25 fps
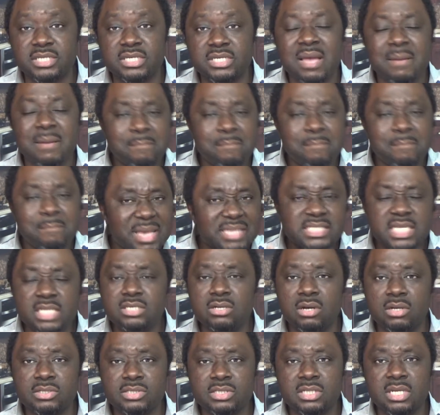page.
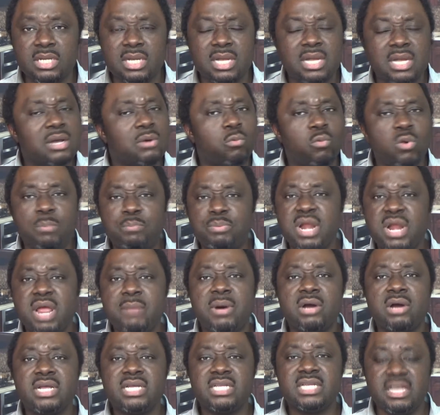Message us. We'll pray
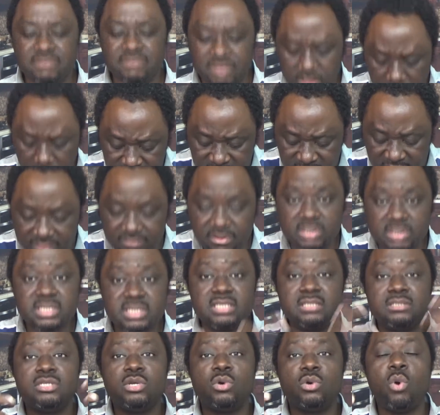about it. If the Lord give
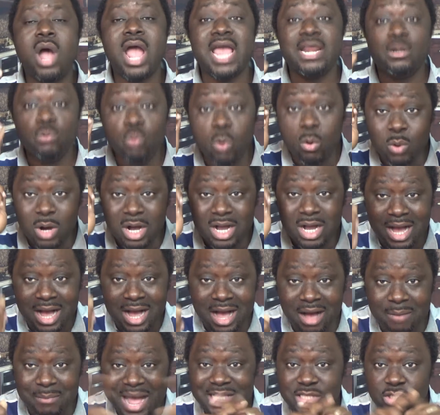us the go ahead, we will
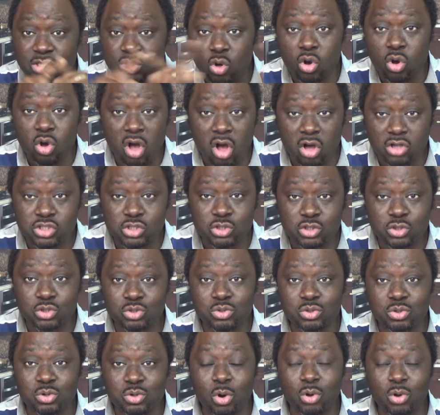come at no cost to
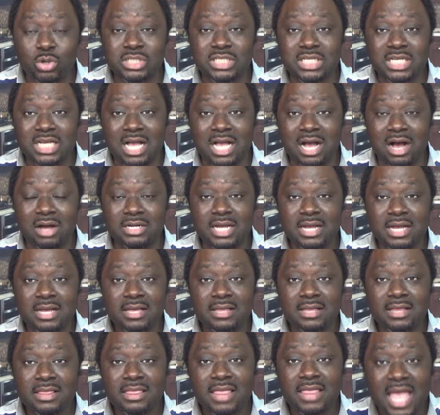you. Glory to God.
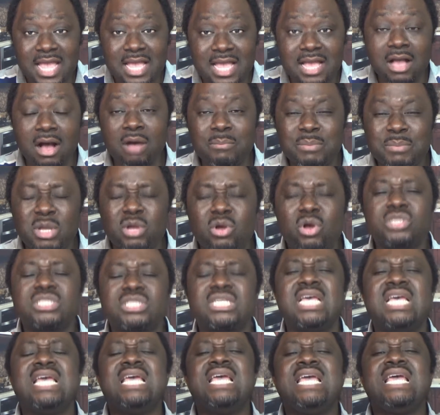Thank God,
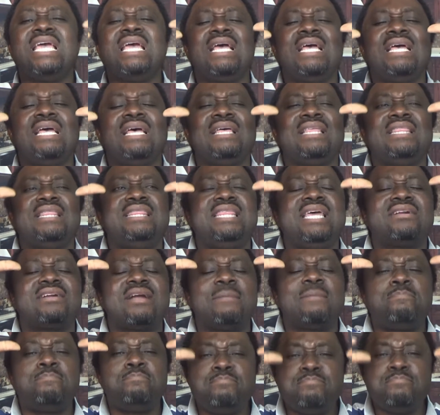because there
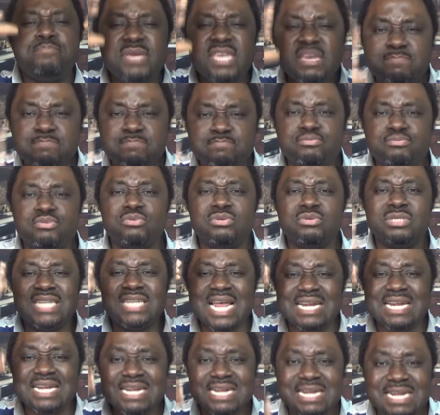are people
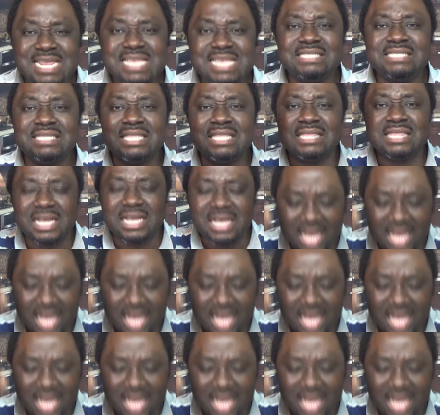that need the